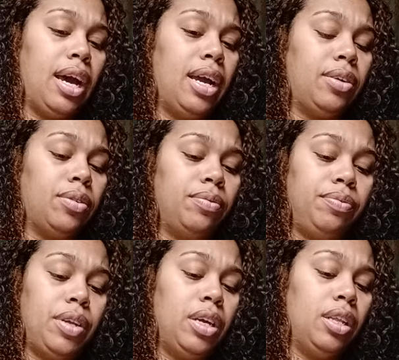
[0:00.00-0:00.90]
idol.
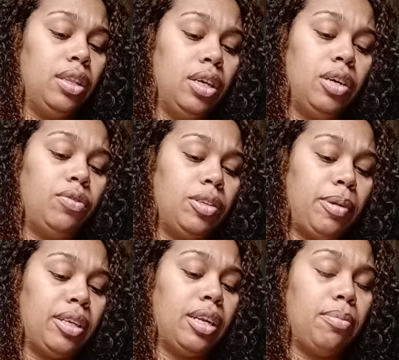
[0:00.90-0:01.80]
Love,
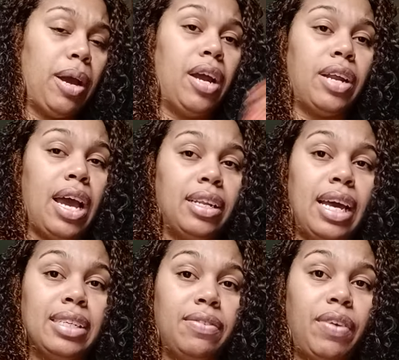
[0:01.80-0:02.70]
respected, admired,
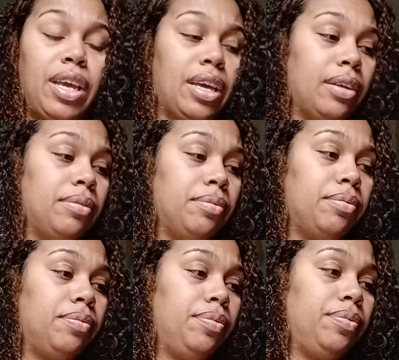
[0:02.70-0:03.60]
idolized, and fan.
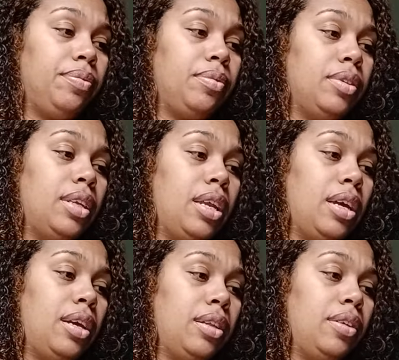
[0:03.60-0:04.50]
Date
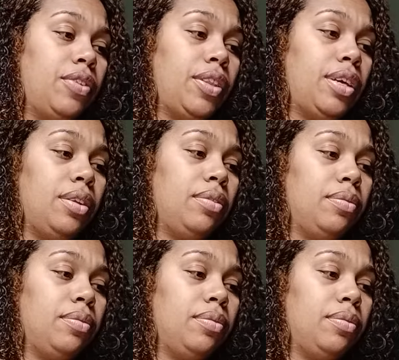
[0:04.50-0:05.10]
night, clarify that